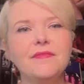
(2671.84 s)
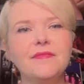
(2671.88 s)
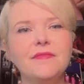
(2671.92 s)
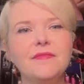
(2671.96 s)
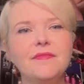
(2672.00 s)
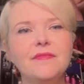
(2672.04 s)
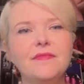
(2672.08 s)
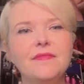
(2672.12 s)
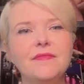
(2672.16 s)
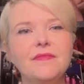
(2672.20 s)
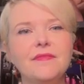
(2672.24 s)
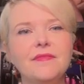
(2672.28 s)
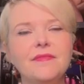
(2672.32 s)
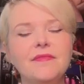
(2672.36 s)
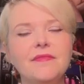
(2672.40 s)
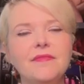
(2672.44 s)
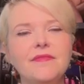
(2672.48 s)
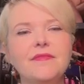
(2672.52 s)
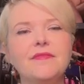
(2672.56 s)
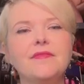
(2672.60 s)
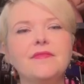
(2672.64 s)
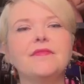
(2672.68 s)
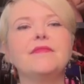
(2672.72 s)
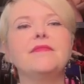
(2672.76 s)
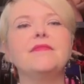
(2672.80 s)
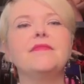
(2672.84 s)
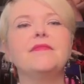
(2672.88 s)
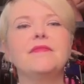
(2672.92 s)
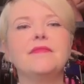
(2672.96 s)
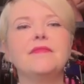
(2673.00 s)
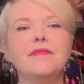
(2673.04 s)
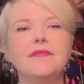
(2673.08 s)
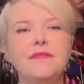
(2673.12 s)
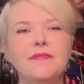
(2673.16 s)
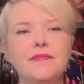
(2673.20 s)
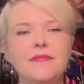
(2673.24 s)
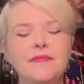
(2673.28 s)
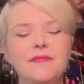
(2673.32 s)

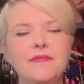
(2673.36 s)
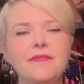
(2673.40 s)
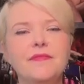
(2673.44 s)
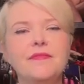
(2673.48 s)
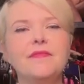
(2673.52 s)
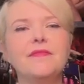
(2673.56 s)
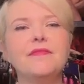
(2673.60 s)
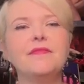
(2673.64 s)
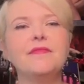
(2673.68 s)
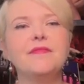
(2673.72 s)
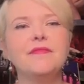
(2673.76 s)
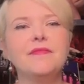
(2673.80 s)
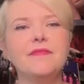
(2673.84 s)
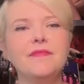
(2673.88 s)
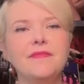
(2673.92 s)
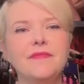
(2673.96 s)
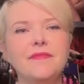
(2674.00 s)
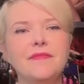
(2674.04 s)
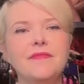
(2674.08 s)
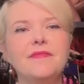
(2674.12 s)
This person isn't speaking.